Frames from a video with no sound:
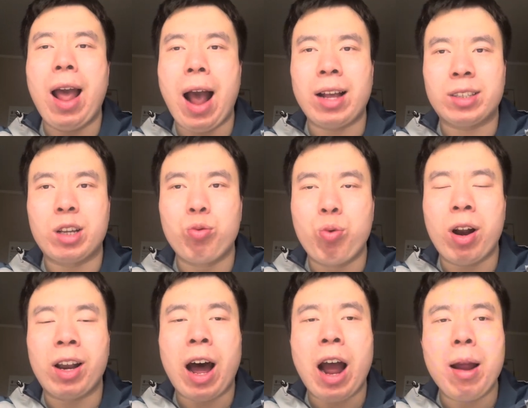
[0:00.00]
as
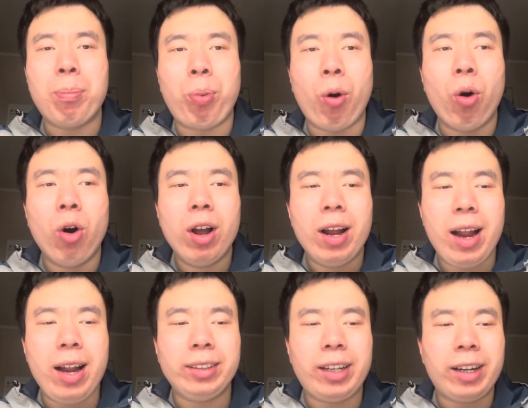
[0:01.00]
reliable
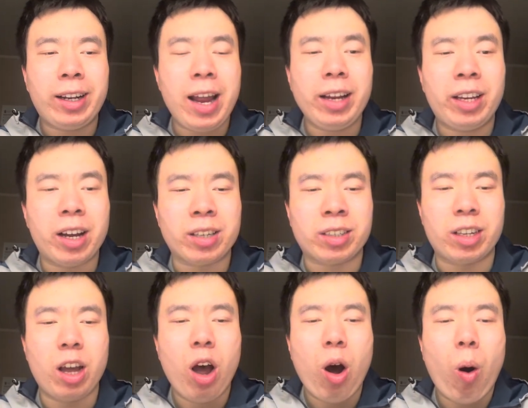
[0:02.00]
indicators
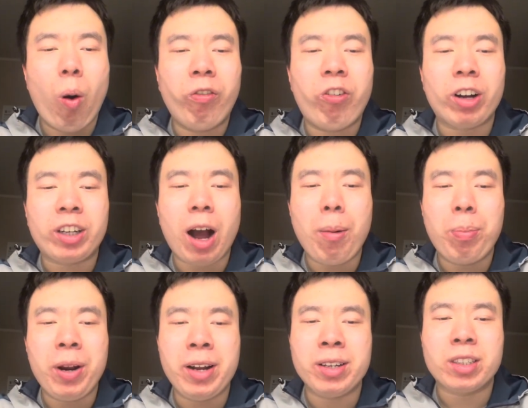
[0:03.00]
of a
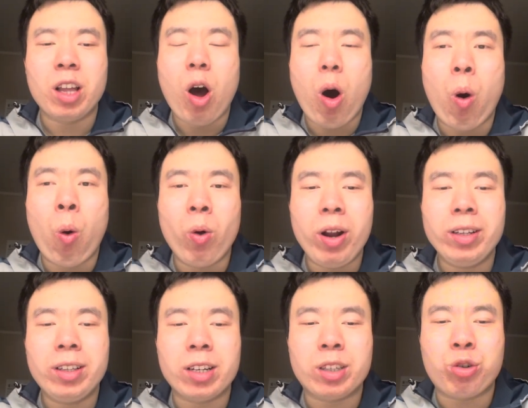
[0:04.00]
company's or
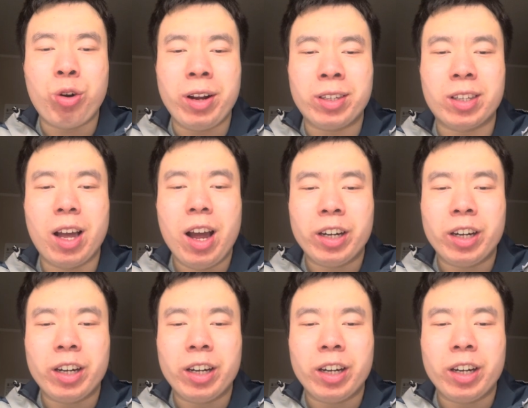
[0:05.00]
industry's